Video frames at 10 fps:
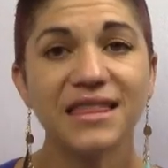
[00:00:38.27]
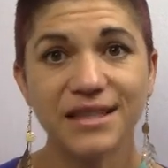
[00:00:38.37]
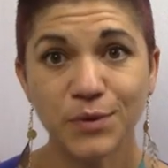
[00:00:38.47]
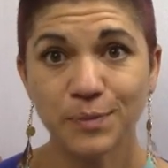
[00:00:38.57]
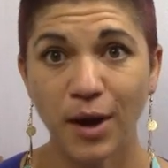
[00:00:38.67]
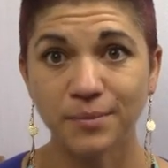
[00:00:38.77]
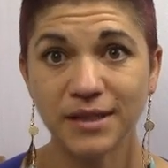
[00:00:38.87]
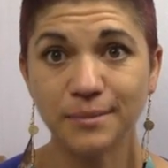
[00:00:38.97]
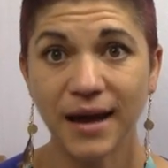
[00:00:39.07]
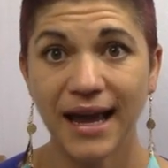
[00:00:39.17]
This was
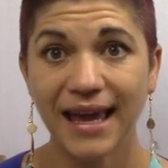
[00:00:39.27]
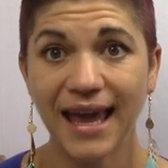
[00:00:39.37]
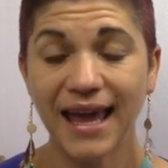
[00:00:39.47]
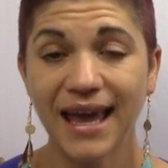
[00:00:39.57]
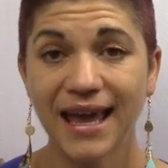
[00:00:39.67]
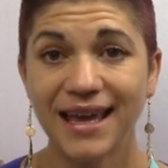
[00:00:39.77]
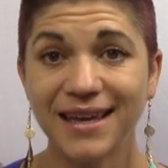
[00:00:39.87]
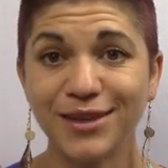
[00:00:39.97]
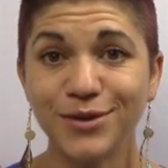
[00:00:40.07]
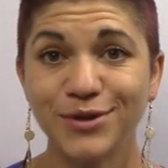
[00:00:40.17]
prompted by
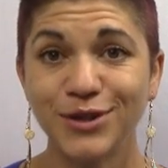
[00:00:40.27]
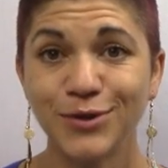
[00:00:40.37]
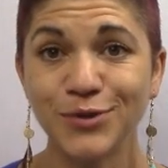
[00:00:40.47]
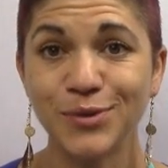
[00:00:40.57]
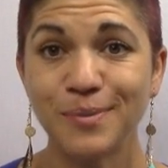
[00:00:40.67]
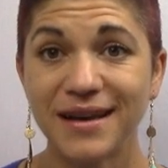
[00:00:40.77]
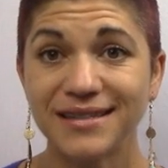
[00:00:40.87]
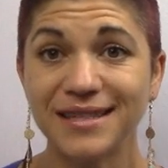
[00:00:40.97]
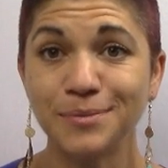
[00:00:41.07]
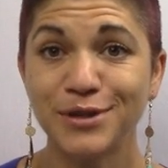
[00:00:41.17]
a
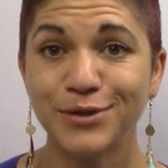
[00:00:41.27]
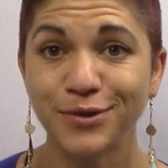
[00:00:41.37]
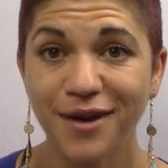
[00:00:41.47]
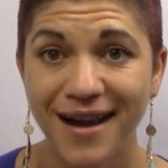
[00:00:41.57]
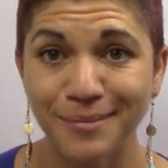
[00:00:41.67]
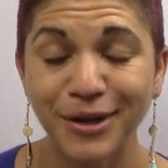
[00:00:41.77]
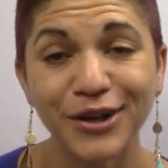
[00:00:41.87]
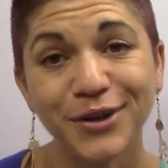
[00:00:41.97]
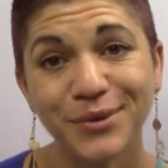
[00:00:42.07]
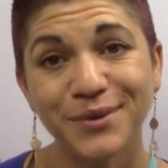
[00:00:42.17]
YouTube
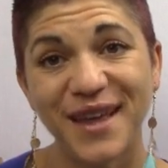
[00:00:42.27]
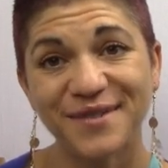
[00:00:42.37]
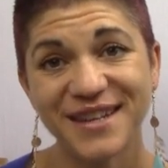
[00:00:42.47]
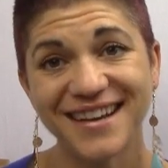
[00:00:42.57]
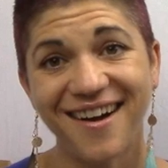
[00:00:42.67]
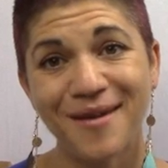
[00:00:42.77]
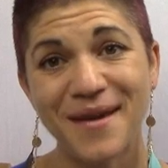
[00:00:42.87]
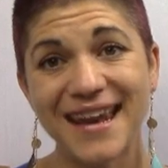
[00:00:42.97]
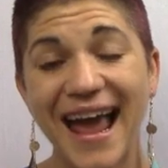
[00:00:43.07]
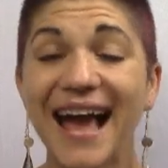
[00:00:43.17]
subscriber who left a
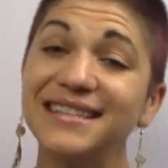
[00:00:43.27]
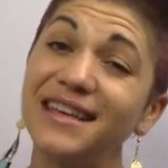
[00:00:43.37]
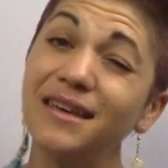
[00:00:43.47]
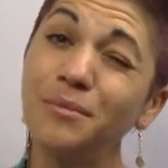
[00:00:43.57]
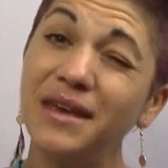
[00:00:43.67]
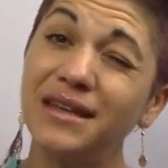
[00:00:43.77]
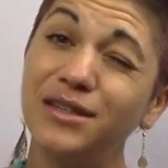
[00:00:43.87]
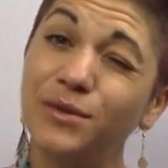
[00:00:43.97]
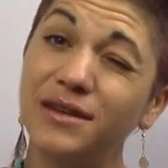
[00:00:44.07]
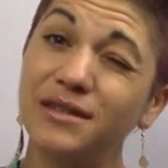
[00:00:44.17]
comment asking me
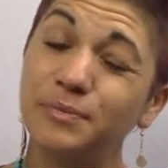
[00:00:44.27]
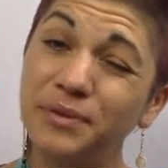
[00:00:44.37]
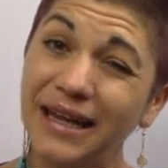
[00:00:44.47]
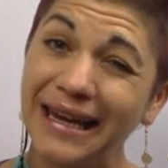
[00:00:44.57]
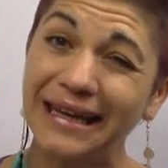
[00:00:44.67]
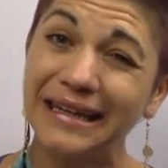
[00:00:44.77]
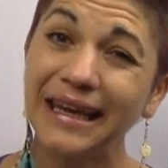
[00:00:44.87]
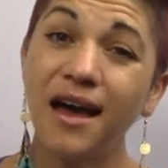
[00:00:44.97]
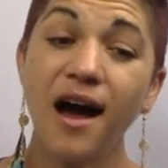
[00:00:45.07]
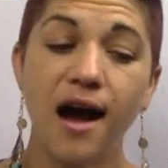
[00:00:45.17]
to
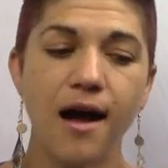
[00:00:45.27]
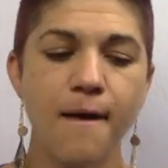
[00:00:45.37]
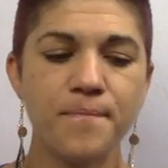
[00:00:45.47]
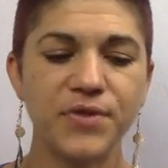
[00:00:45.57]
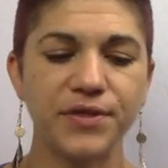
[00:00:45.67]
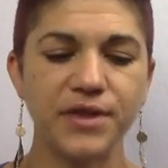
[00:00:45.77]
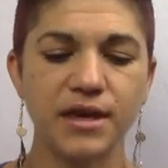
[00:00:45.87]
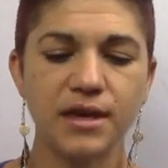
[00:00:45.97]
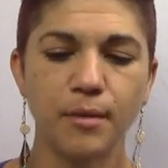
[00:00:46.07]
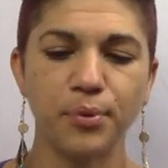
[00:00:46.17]
explain
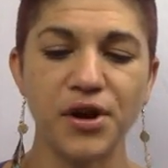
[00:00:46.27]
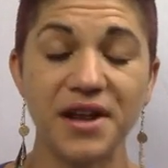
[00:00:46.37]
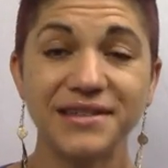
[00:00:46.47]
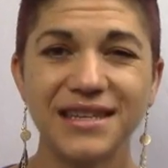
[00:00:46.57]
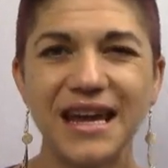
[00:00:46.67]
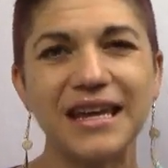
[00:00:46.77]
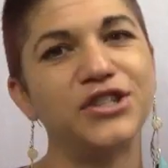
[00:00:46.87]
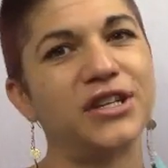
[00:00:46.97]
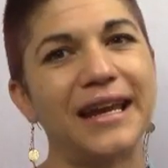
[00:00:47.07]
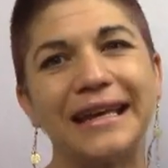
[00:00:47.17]
the
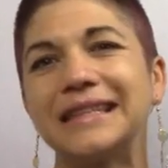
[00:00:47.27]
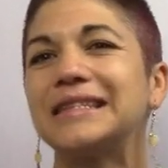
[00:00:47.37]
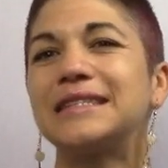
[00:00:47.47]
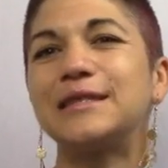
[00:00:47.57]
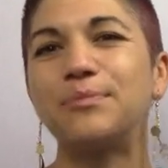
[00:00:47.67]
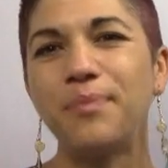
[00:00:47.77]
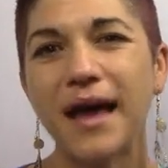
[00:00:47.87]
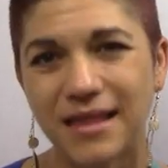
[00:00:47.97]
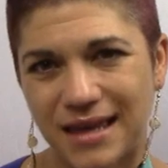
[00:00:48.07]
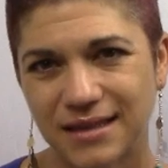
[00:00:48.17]
pronunciation and the
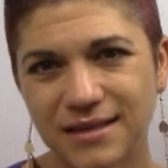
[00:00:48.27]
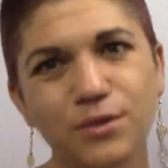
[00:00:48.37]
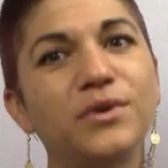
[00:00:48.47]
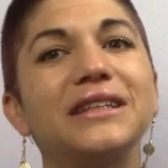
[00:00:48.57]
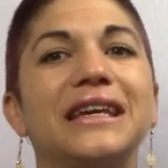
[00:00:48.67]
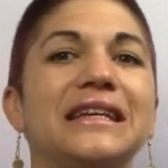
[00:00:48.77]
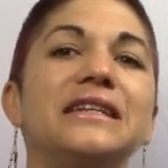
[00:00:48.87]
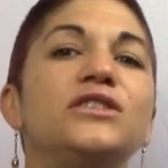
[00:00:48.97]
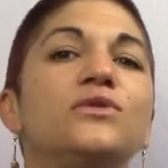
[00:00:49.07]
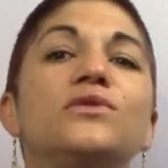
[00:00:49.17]
spellings
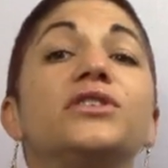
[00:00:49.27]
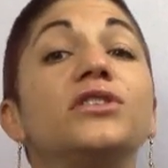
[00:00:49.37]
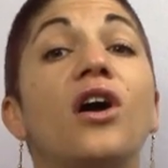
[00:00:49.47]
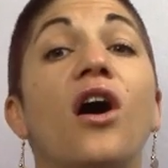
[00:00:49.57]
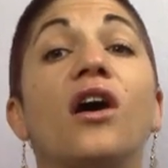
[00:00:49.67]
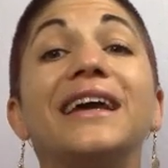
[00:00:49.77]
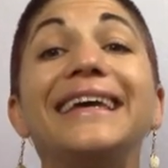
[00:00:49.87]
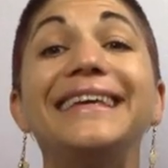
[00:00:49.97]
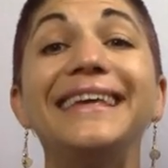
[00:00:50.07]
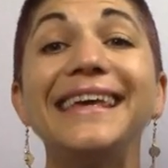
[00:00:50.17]
related to the long
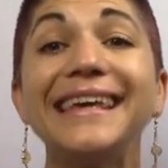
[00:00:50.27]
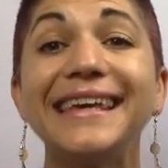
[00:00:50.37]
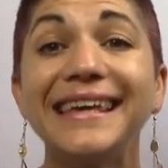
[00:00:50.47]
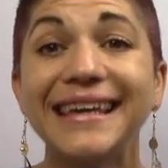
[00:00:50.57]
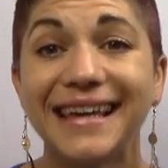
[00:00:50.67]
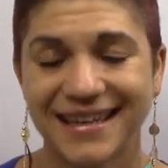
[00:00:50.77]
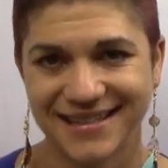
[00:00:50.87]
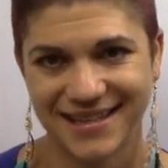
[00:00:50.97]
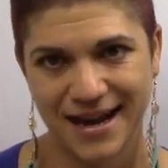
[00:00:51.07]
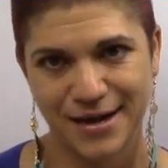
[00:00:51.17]
E
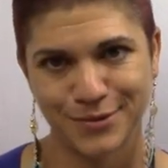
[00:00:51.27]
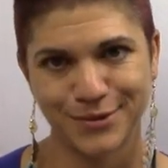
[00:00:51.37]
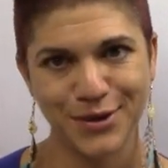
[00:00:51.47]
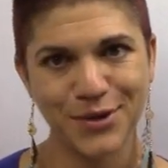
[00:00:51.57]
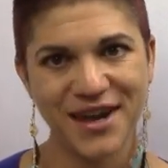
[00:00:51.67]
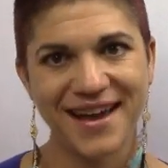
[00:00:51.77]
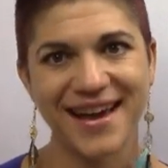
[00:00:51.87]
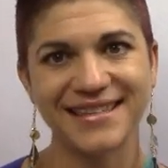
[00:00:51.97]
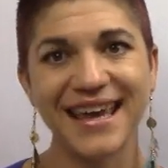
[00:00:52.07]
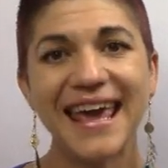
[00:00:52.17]
sound. Okay
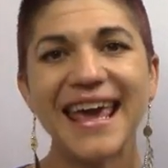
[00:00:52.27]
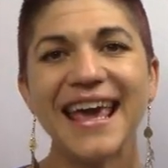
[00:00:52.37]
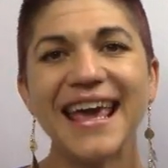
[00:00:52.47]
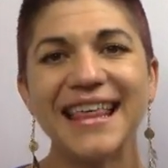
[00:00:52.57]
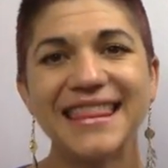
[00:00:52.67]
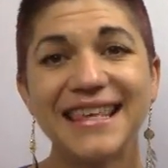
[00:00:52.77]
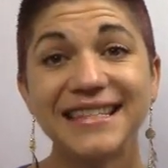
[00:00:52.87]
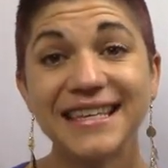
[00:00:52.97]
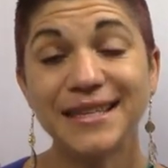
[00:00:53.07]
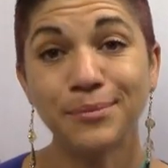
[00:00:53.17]
guys,
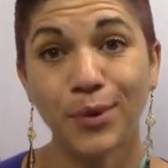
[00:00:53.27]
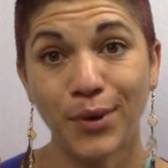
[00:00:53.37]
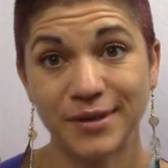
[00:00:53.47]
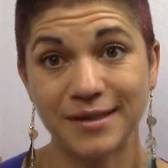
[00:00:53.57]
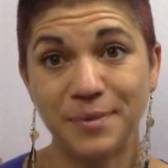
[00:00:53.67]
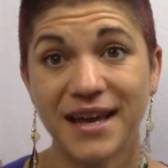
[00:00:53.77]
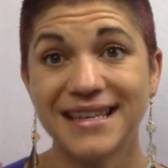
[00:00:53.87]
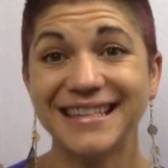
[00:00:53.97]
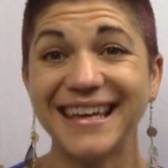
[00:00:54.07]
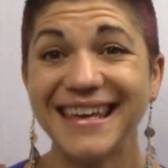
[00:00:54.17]
this is important
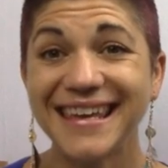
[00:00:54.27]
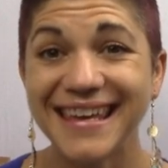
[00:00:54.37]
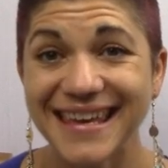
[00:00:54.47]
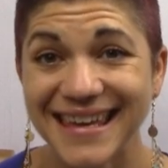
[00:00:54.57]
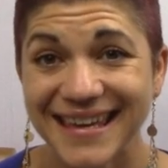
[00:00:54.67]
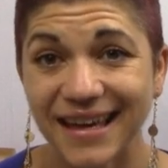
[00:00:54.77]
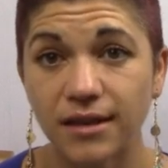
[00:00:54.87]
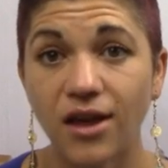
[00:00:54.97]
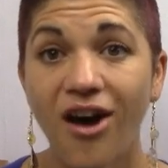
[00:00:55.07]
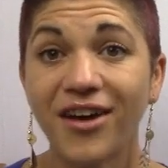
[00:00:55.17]
because E,
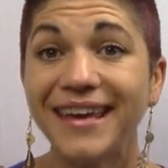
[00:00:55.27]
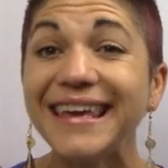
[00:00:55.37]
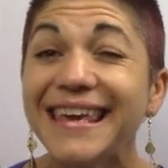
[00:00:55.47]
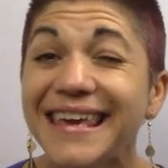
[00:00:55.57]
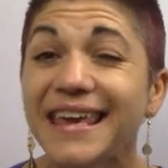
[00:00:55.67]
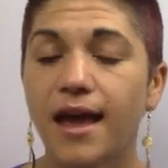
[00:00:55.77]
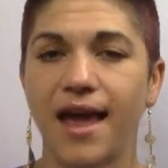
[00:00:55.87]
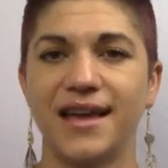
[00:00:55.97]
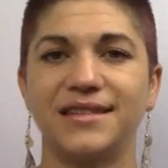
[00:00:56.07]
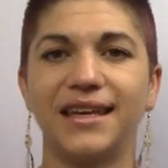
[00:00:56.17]
long E,
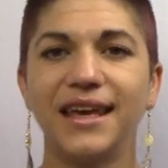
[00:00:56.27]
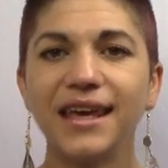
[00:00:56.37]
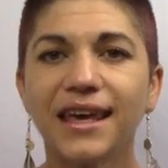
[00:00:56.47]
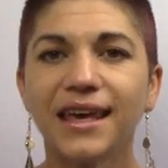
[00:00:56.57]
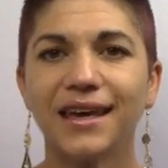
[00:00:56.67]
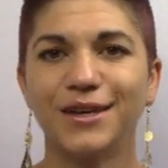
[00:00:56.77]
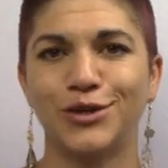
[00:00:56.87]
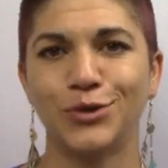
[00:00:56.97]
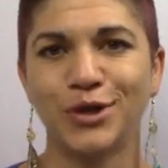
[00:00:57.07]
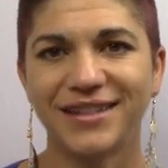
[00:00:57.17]
and I,
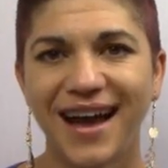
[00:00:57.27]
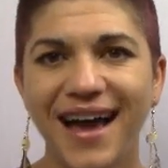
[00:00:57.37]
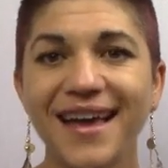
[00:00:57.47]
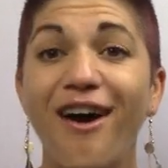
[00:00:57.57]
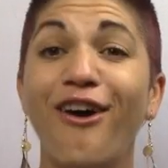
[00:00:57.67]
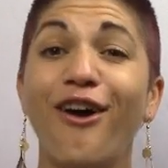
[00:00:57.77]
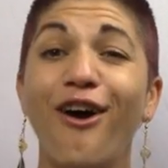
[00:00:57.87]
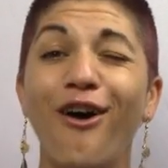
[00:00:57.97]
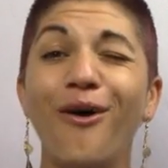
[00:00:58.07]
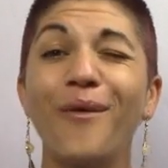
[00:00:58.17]
short I, are
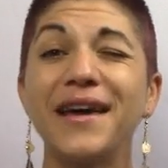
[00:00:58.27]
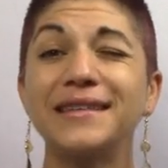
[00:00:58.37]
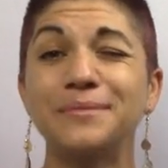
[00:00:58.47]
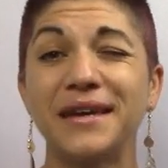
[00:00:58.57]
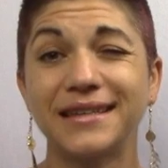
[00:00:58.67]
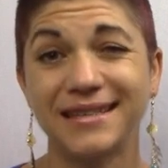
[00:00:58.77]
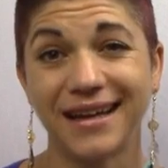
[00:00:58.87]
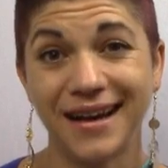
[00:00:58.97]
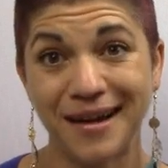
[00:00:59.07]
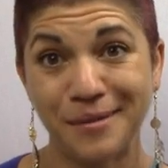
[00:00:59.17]
always
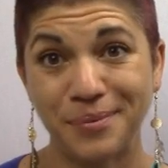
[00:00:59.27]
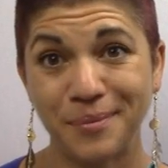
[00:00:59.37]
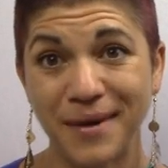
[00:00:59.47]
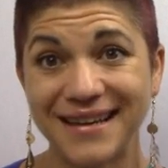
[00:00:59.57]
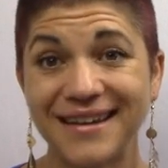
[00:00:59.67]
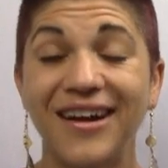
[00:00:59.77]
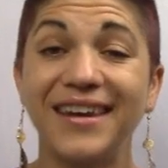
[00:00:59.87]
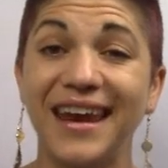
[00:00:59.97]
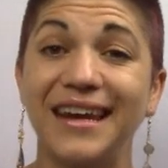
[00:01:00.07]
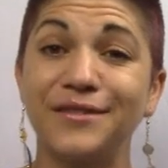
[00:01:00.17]
mixed up by
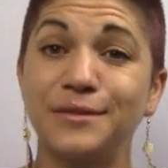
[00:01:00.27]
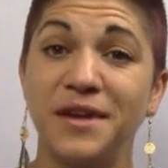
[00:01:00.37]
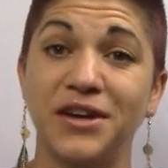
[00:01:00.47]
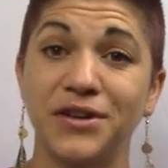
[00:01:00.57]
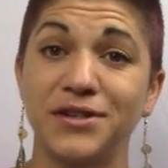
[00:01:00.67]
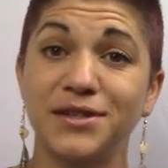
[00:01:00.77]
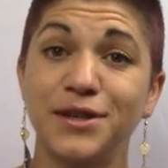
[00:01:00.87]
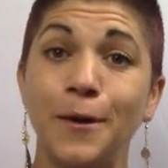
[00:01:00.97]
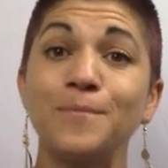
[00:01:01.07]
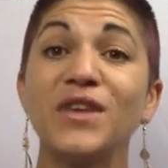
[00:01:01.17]
non-native speakers.
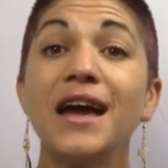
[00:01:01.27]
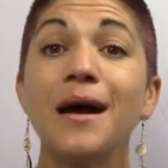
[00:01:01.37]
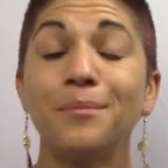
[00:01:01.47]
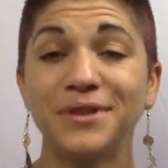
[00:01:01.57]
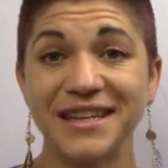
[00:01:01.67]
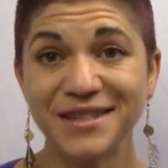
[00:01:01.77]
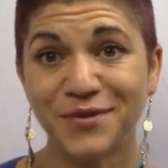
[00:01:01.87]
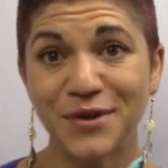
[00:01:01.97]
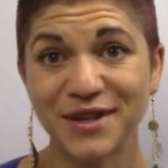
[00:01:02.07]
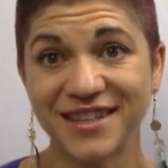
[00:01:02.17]
So please
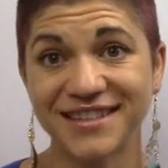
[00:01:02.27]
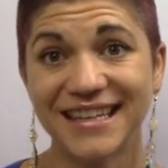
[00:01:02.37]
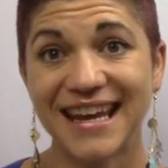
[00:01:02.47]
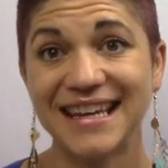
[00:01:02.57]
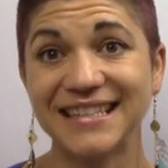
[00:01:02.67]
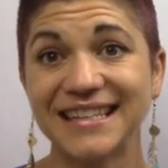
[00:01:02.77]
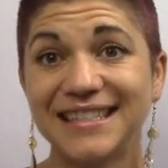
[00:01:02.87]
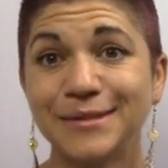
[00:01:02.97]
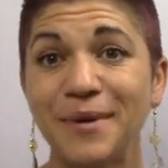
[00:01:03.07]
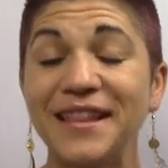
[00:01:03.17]
focus on today's
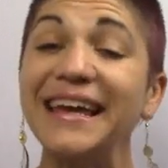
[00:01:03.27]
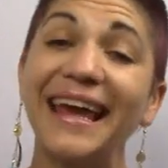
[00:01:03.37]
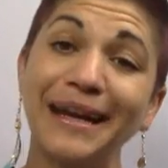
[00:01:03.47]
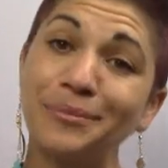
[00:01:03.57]
spelling and